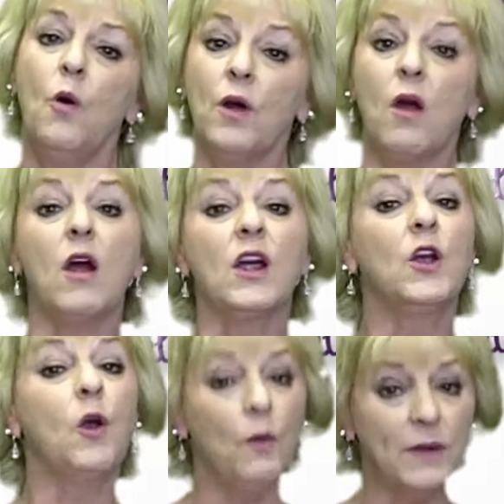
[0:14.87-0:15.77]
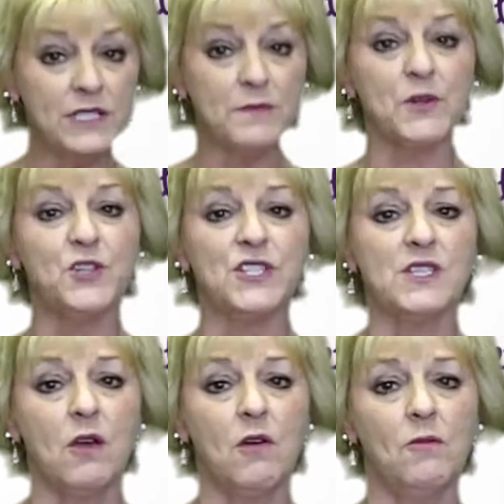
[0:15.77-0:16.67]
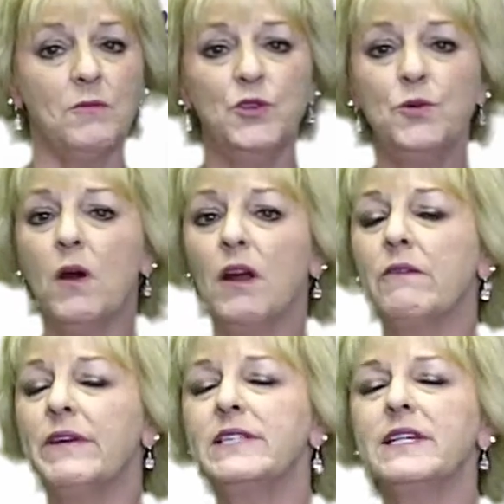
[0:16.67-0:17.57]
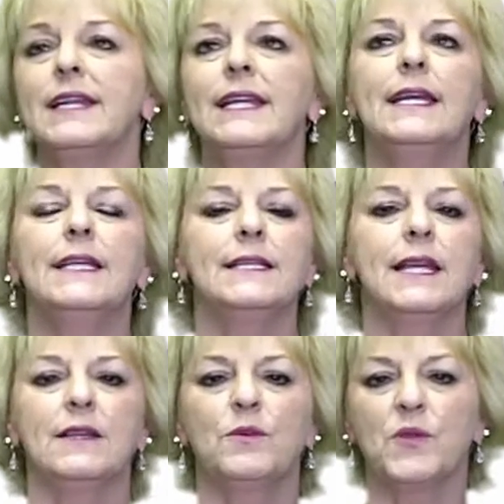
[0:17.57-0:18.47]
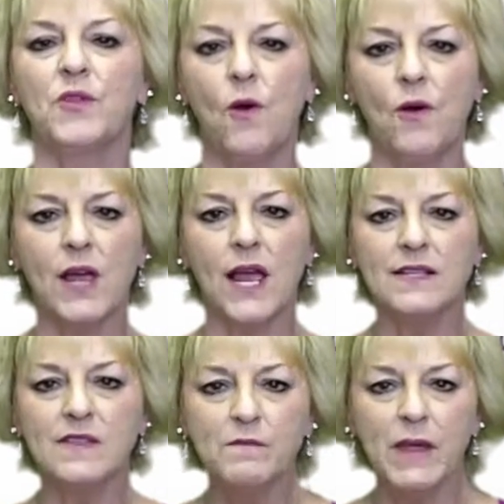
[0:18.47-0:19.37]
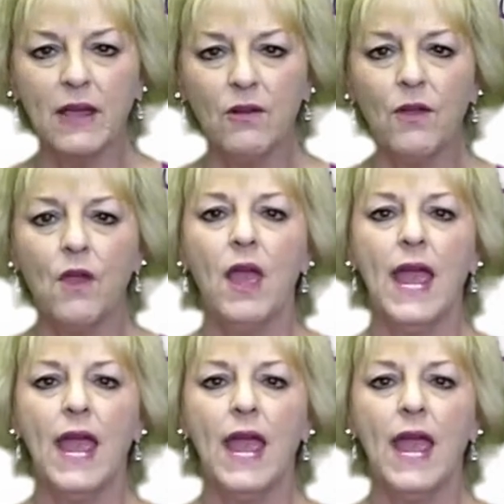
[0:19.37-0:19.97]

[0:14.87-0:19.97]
or are going to purchase a home, you are going to get inundated with all kinds of mail